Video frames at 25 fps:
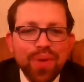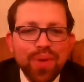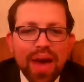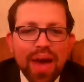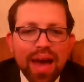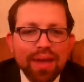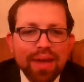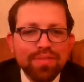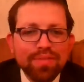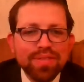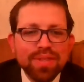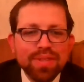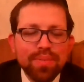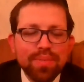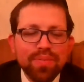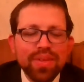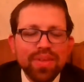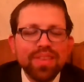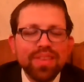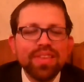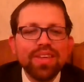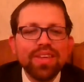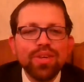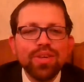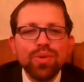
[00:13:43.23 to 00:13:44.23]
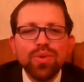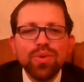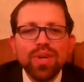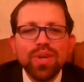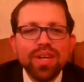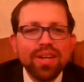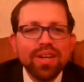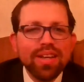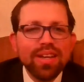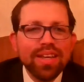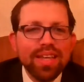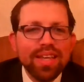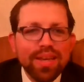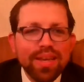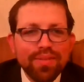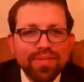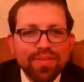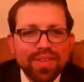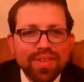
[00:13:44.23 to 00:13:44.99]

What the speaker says: have something that you can give